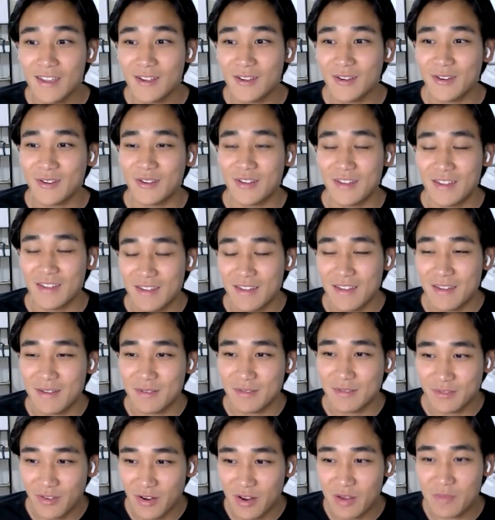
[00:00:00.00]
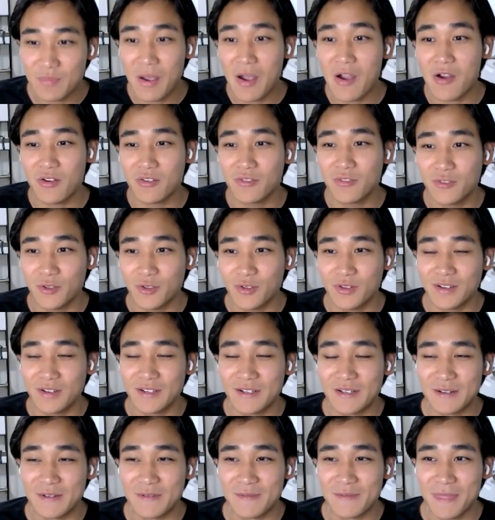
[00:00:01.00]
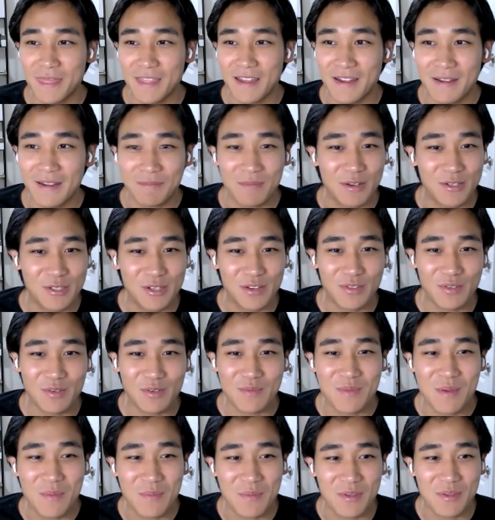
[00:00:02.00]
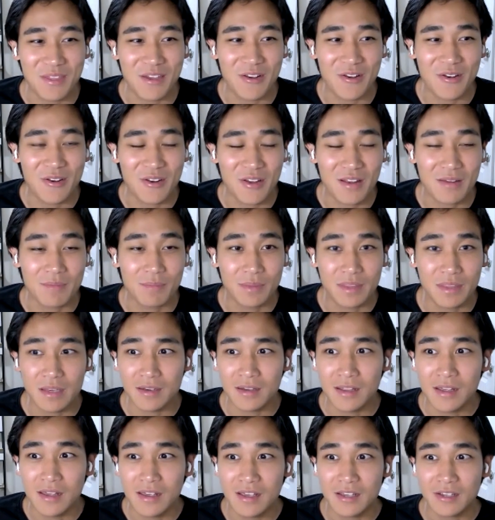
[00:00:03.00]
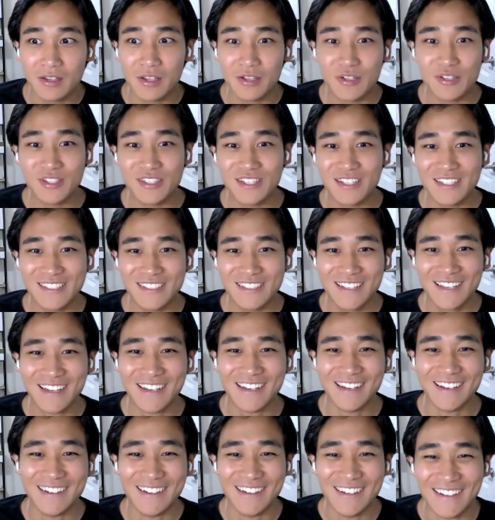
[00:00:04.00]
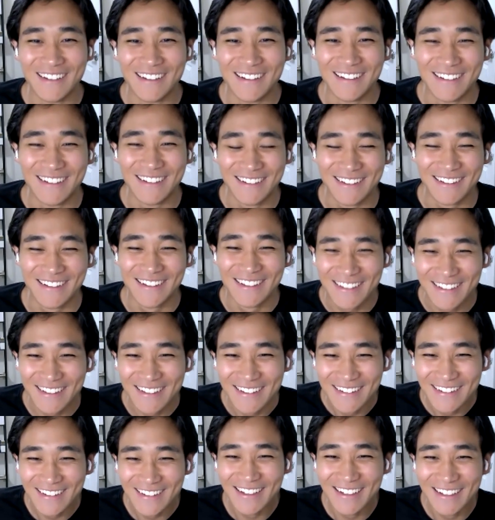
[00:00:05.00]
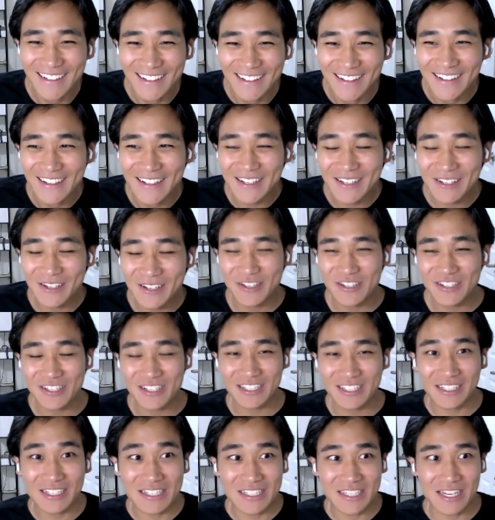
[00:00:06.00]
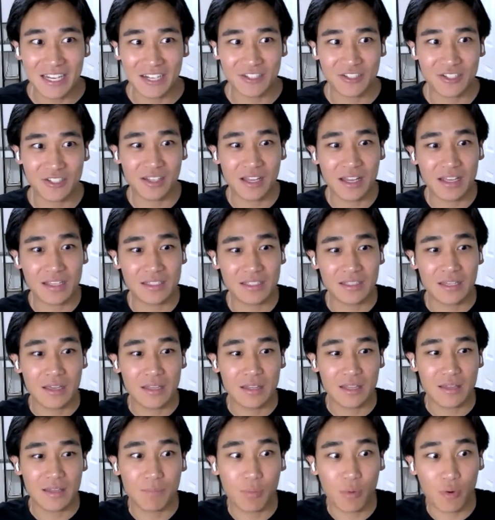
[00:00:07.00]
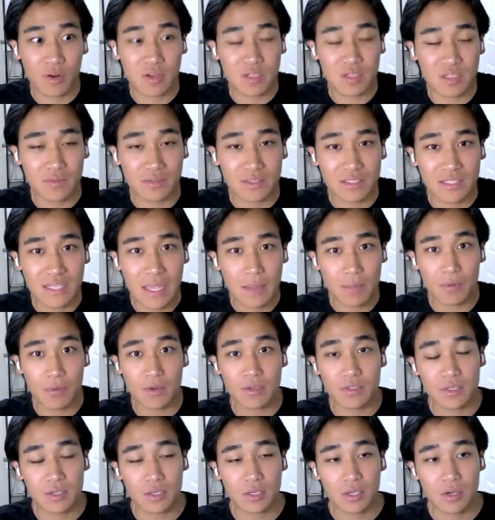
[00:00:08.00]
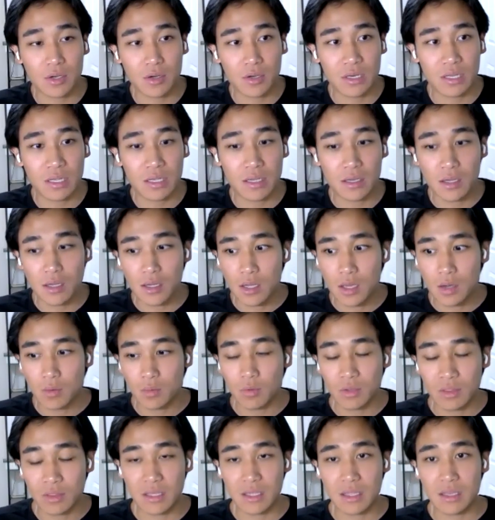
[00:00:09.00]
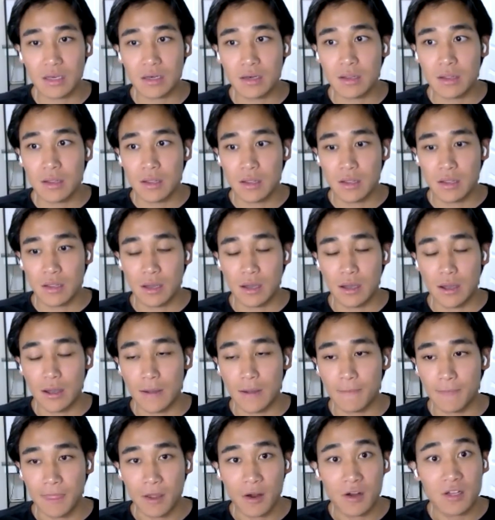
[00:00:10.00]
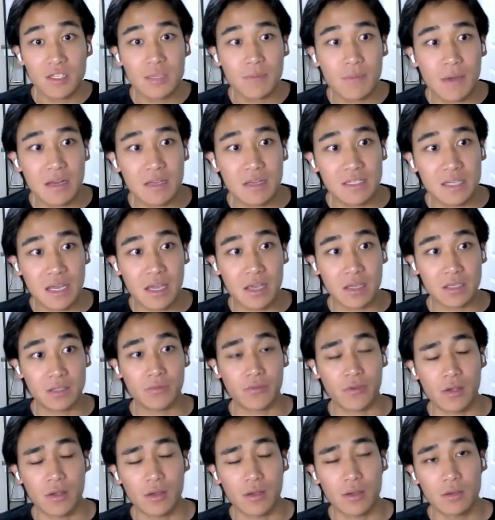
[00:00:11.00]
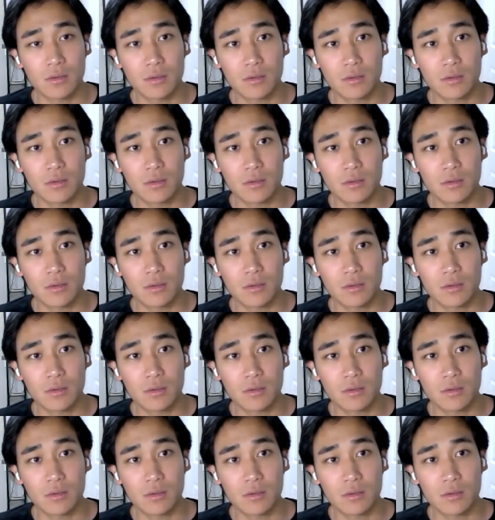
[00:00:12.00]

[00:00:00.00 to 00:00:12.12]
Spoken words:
It was very powerful. I'm not sure if you remember that or not, but then could you just could you just contextualize the importance of cybersecurity within our Tibetan diaspora?